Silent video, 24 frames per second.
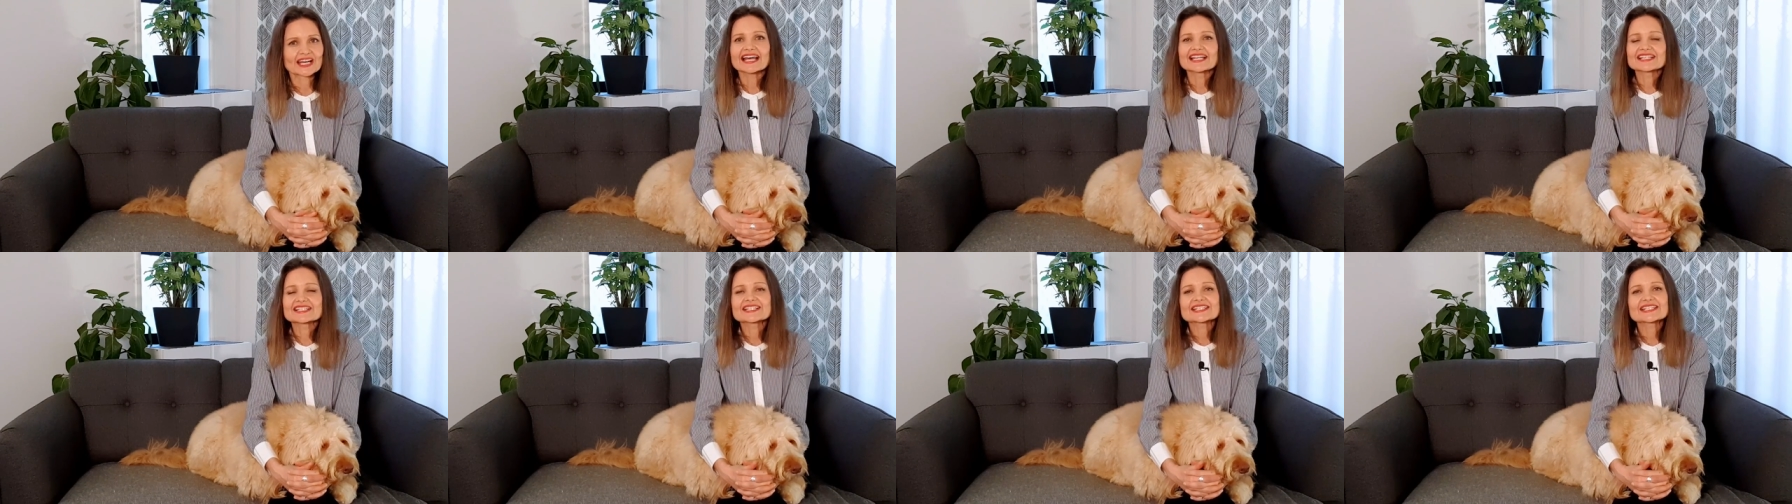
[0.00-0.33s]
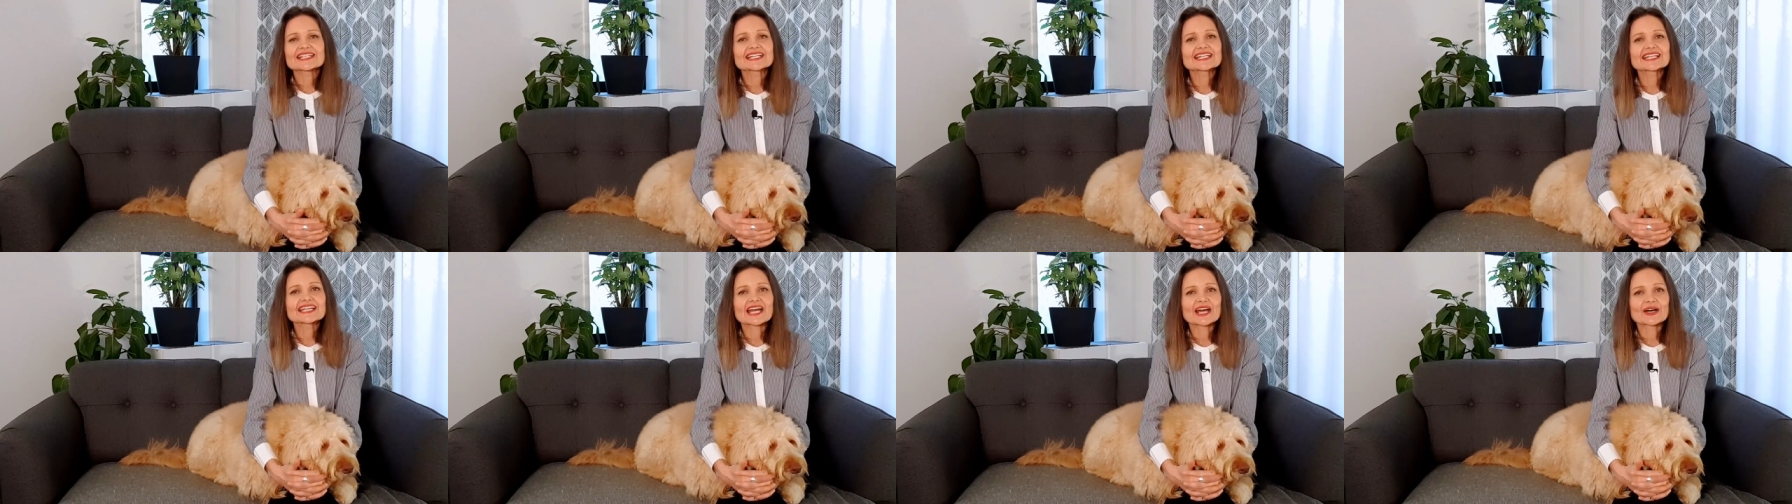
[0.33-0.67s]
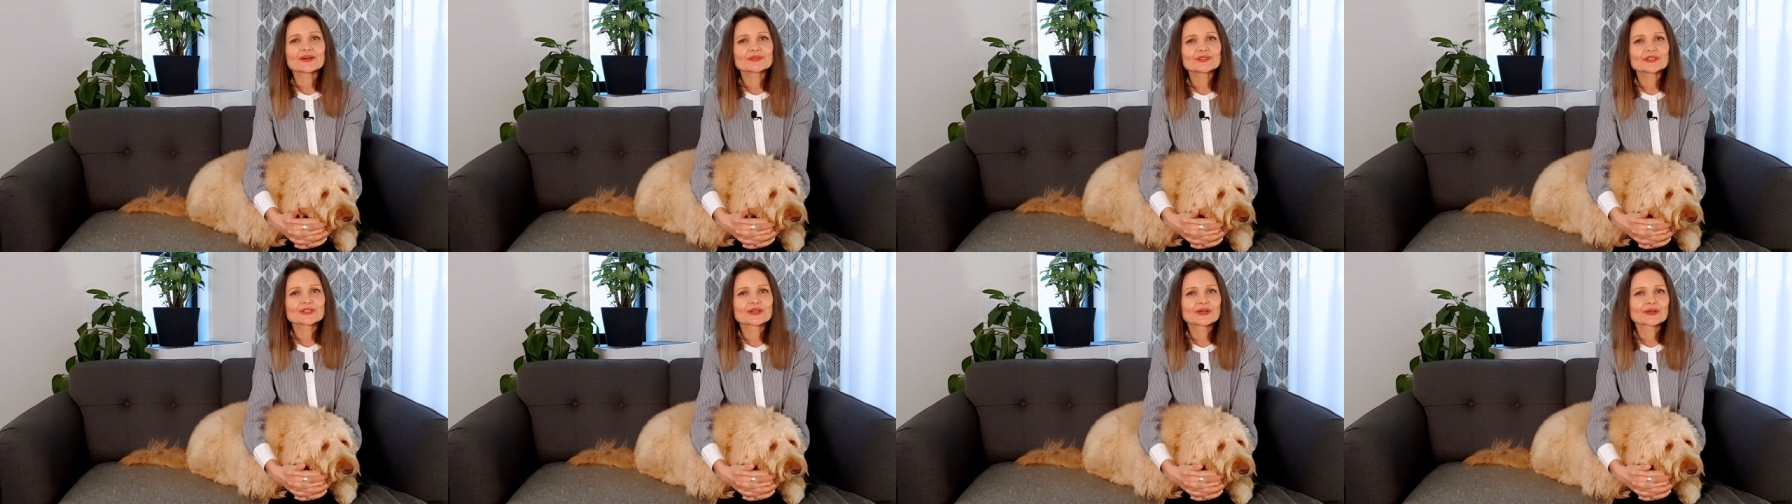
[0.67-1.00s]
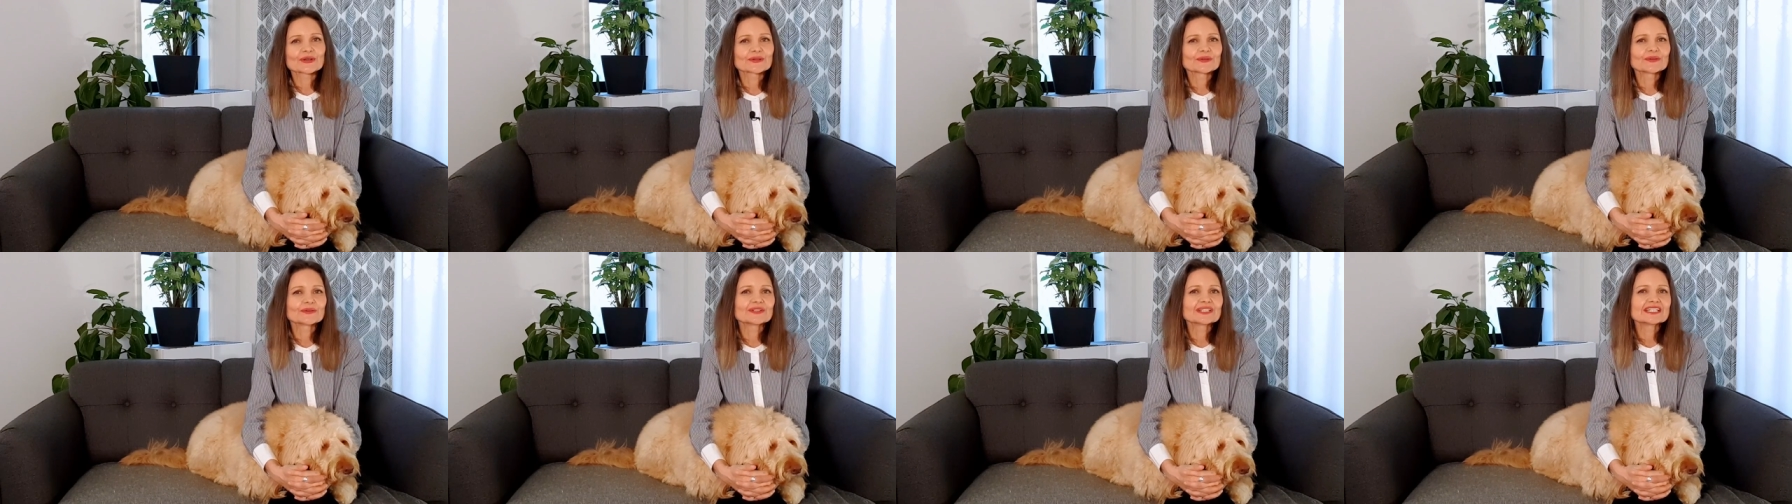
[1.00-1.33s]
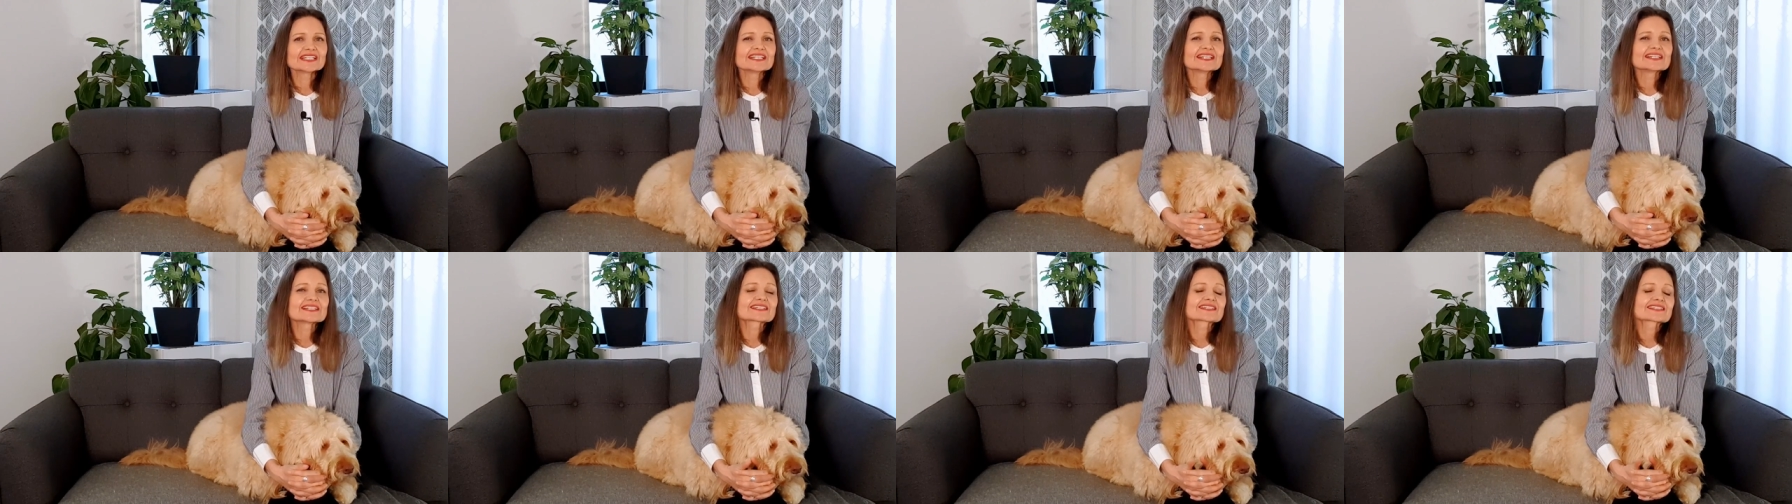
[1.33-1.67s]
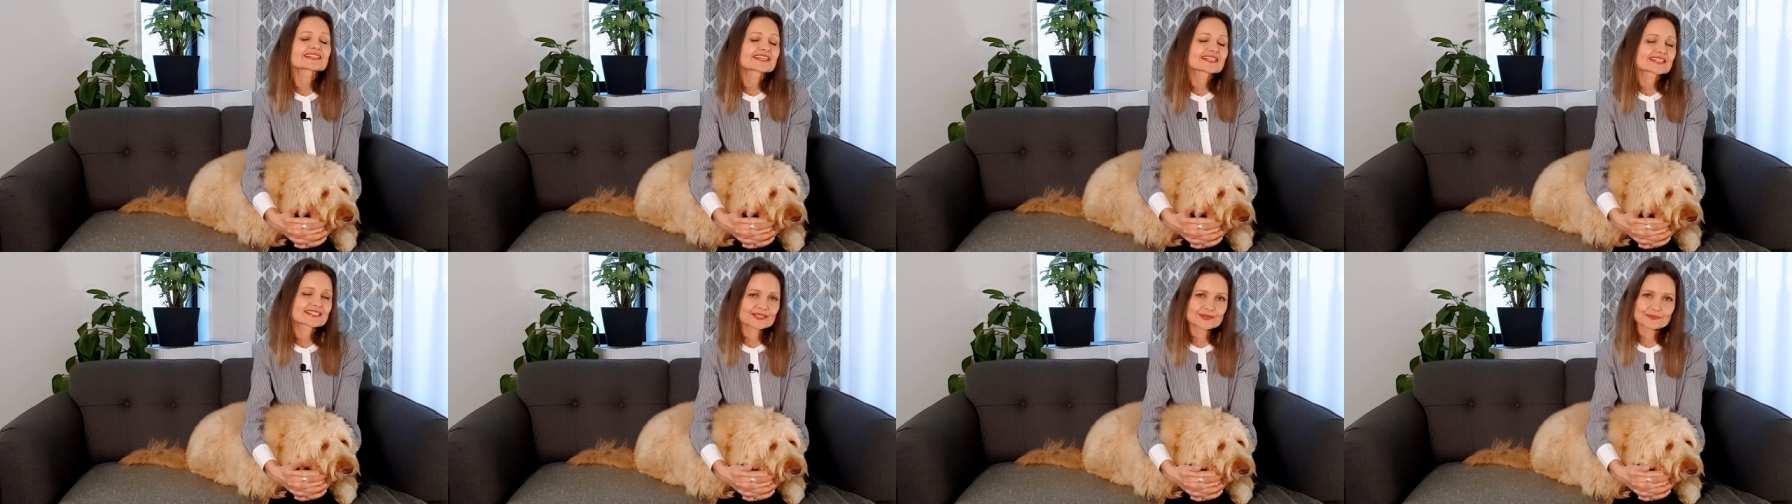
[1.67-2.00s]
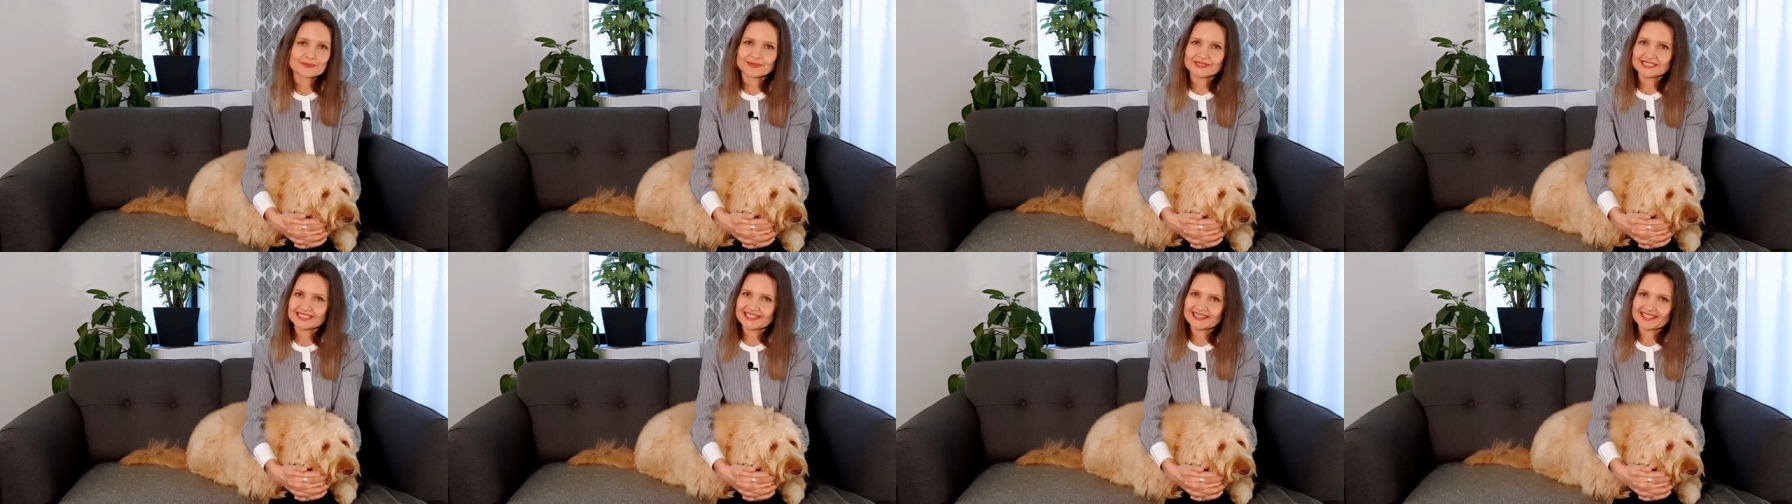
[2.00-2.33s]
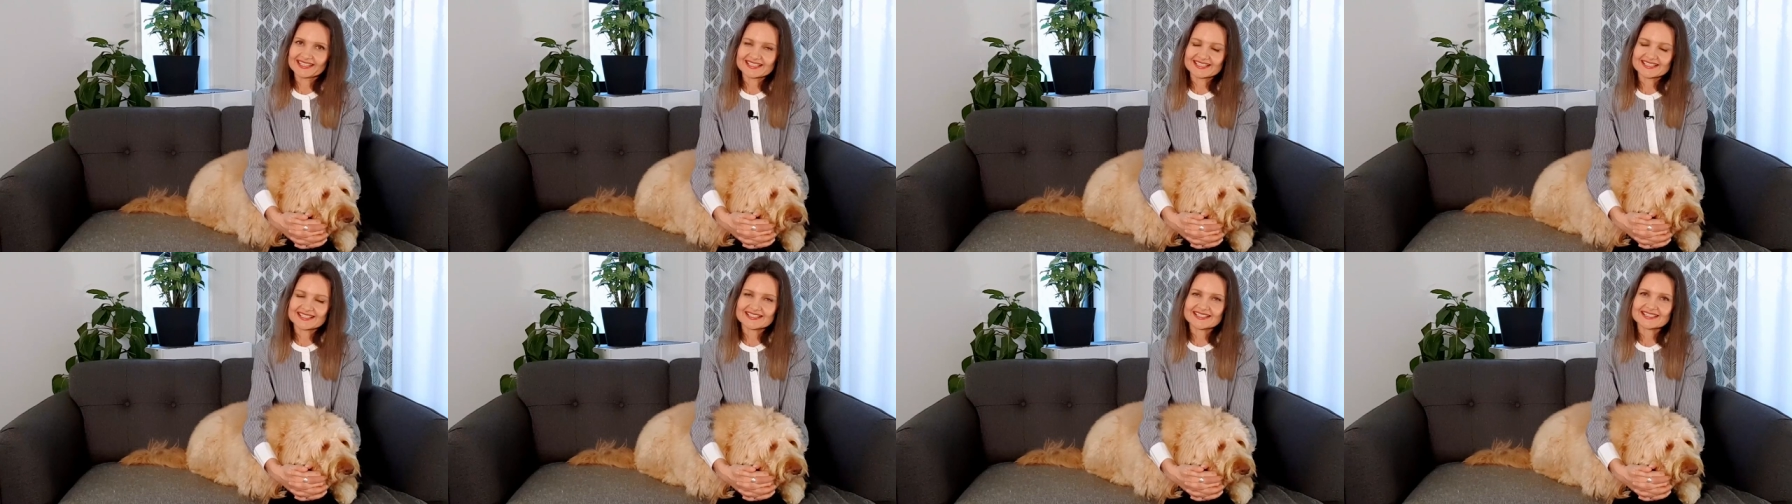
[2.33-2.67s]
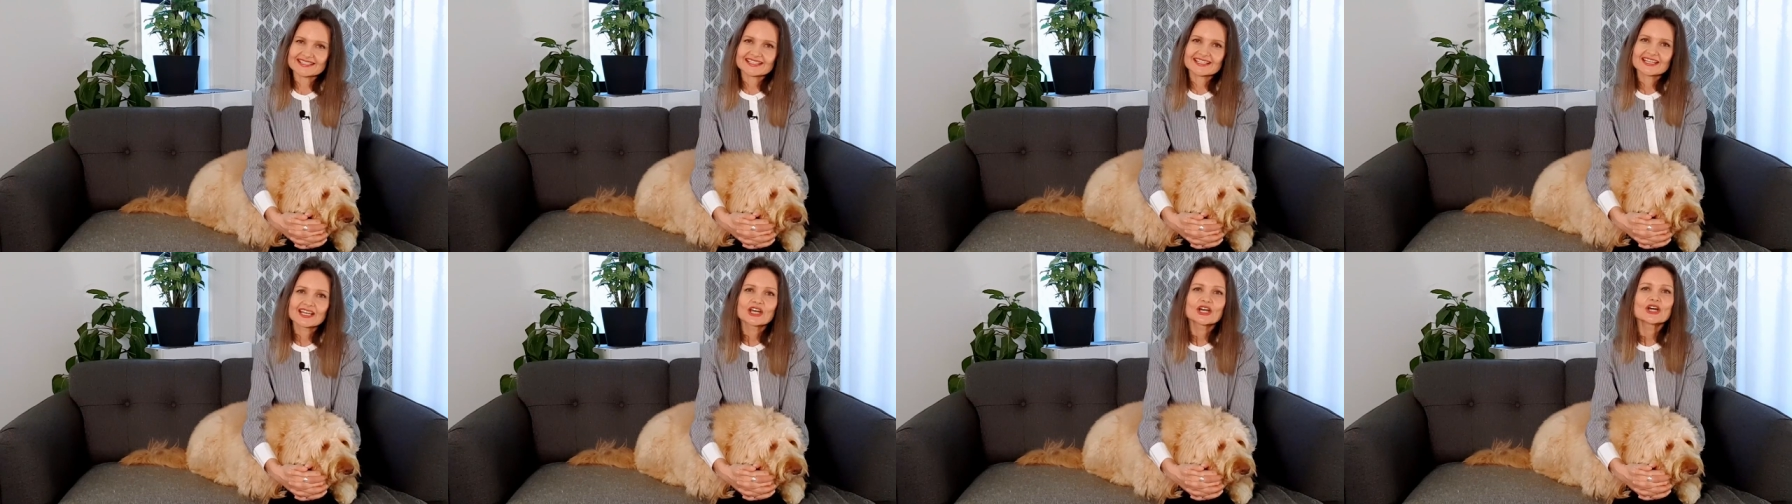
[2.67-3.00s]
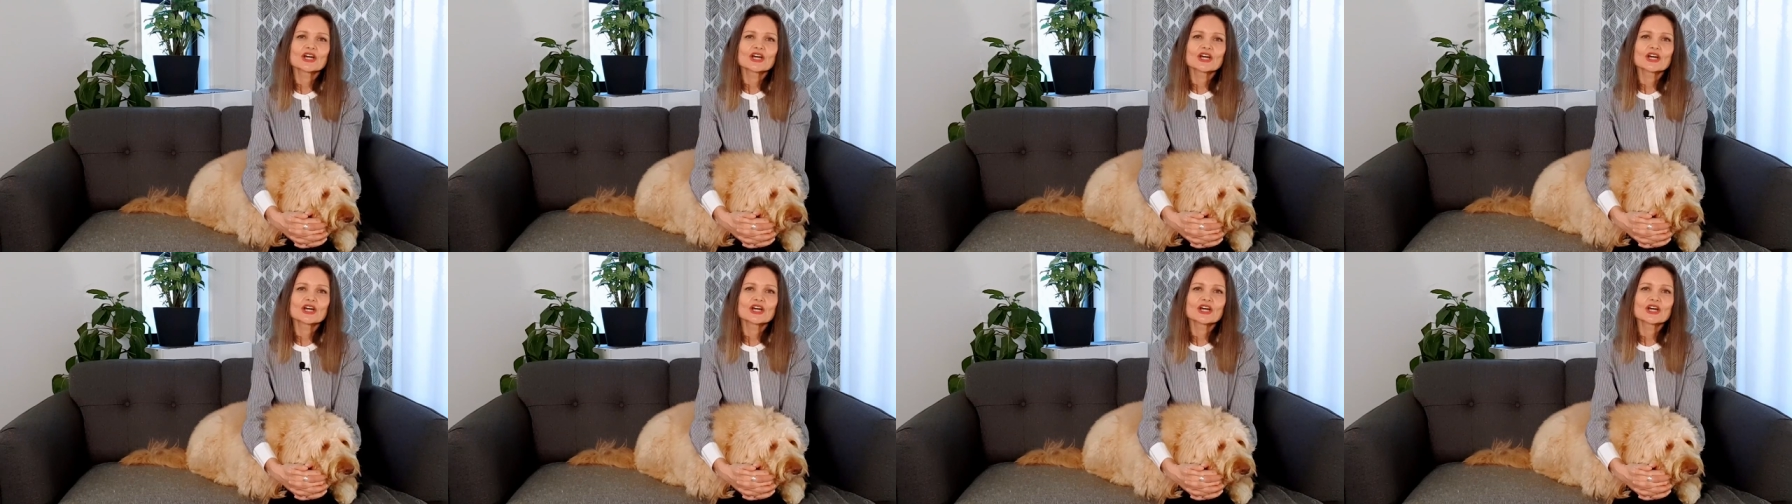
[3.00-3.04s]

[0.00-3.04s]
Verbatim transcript: and seeing how you go is simply this